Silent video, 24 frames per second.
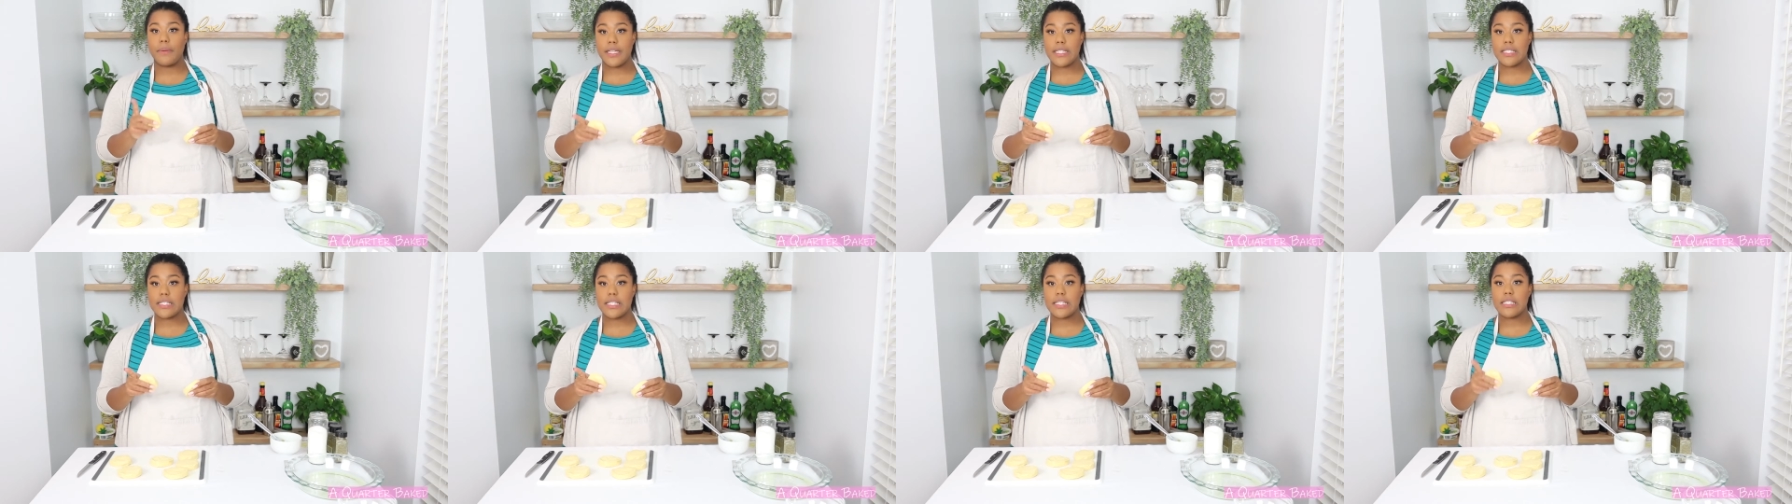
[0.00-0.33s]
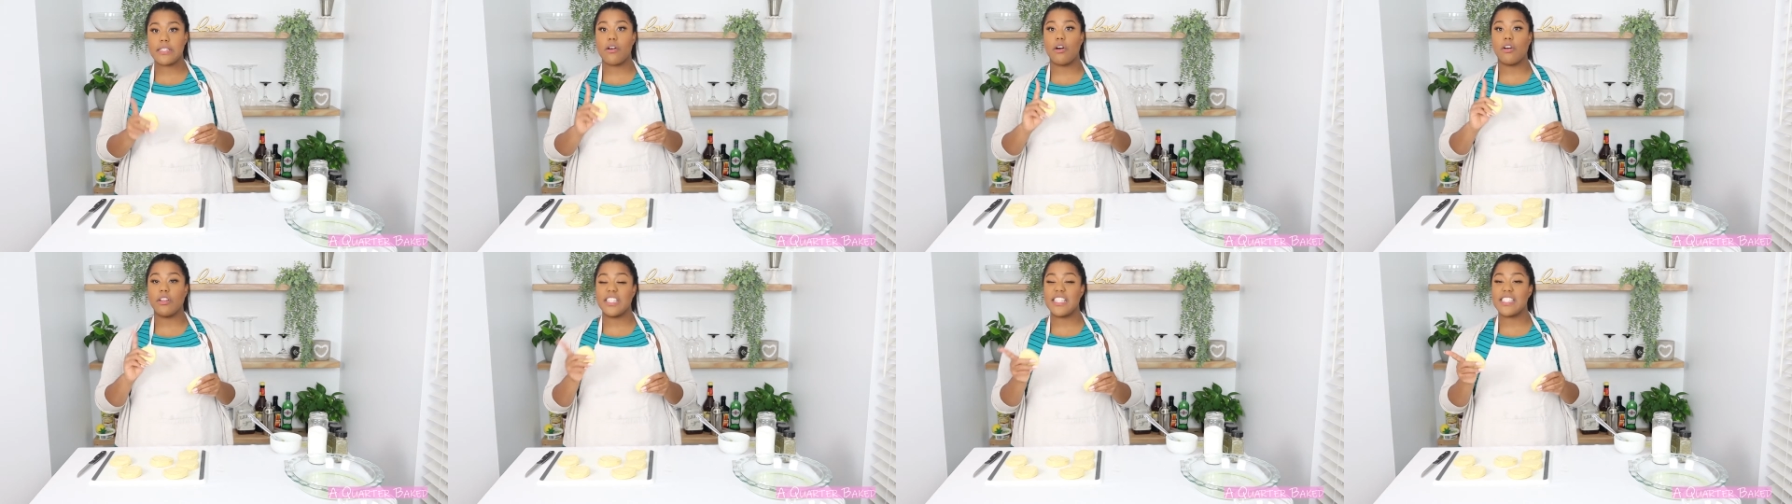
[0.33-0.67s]

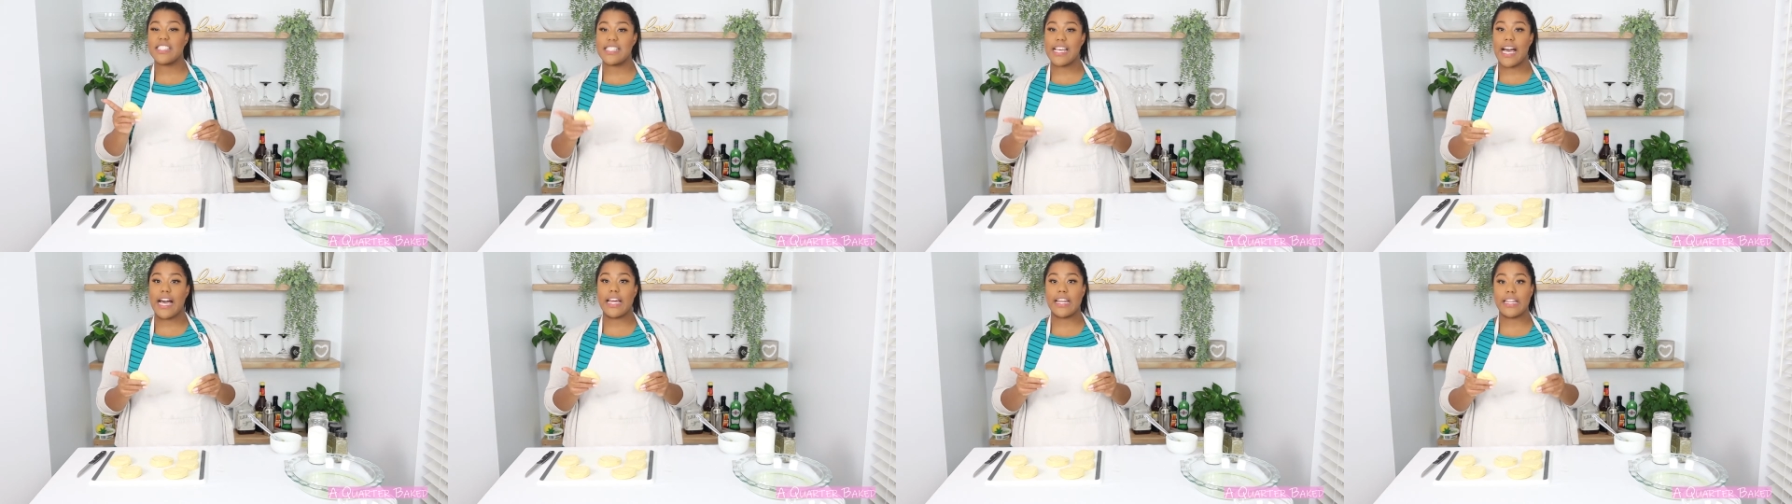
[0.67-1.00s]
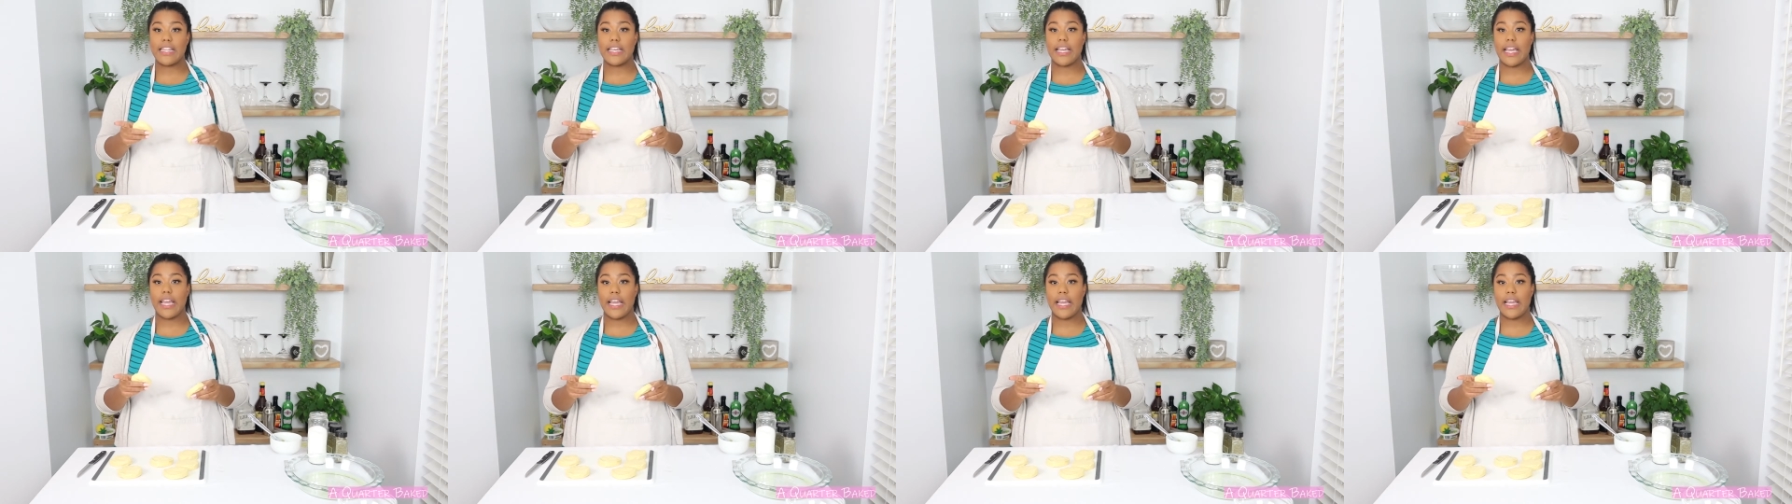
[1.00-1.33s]
biscuits on the side
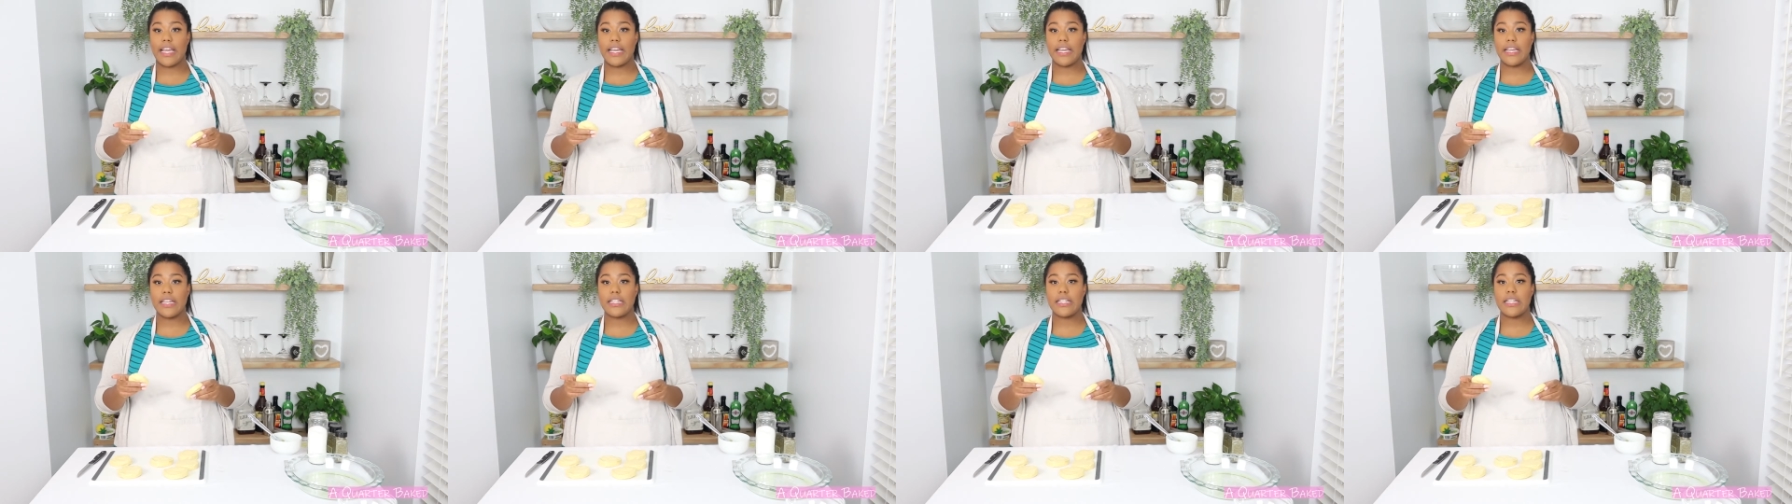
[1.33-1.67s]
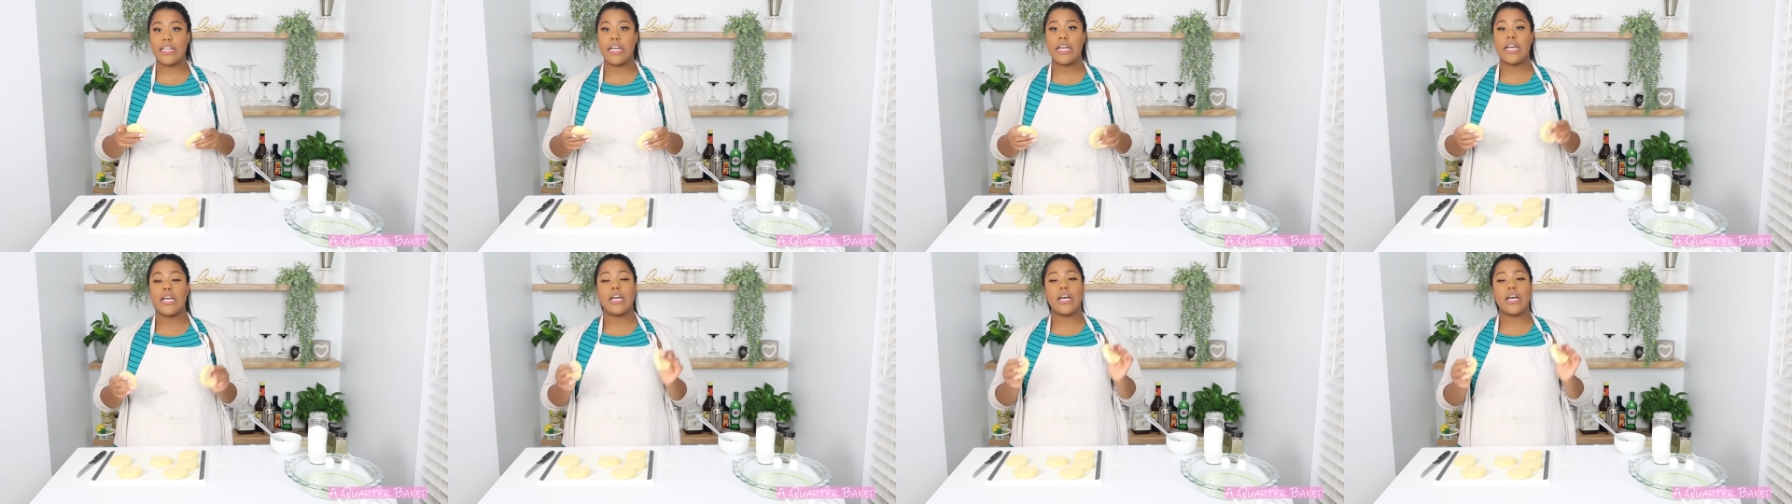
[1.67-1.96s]
of the can.